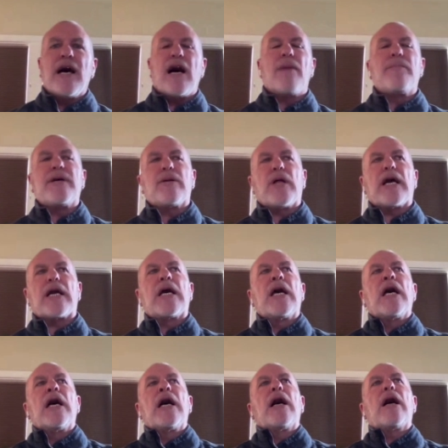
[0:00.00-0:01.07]
I'm being like,
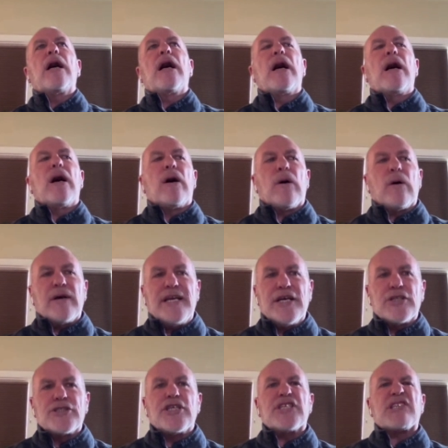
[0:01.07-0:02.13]
oh,
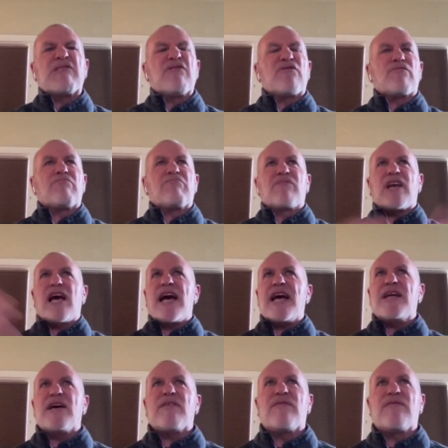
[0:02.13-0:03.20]
he'll just
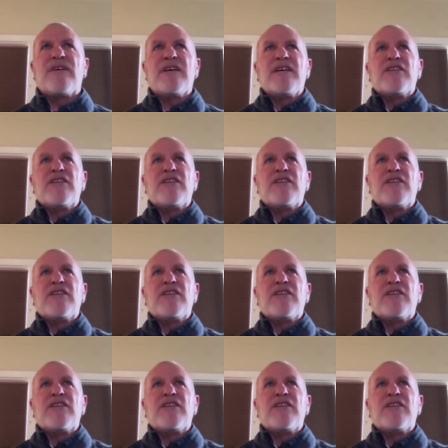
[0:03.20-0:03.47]
kind of